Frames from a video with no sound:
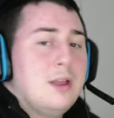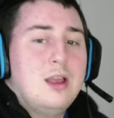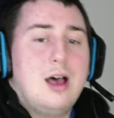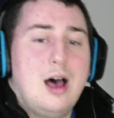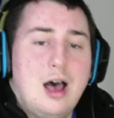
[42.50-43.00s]

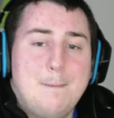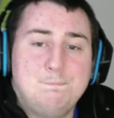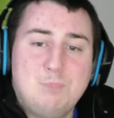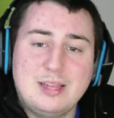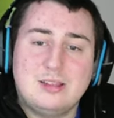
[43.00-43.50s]
Um,
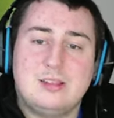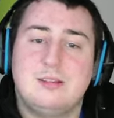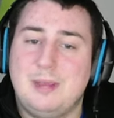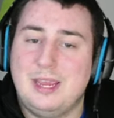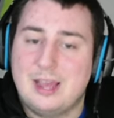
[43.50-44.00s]
but
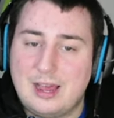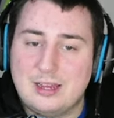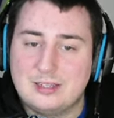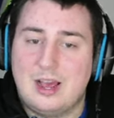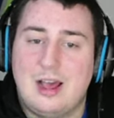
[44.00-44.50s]
because
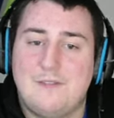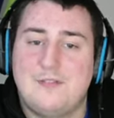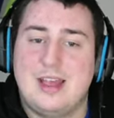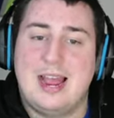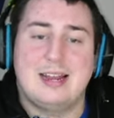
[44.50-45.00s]
of the
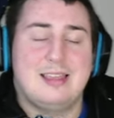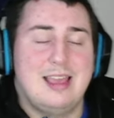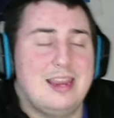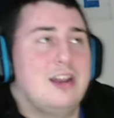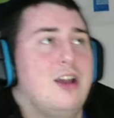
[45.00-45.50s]
fact that, you
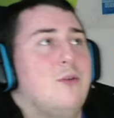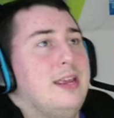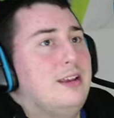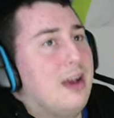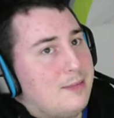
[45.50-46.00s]
know, we
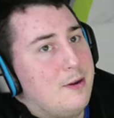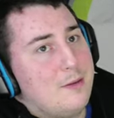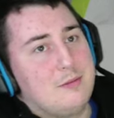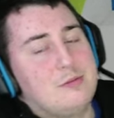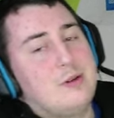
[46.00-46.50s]
got the Pokemon
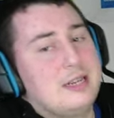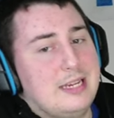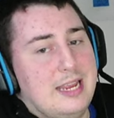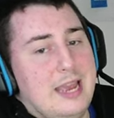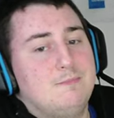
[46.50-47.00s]
we wanted to get,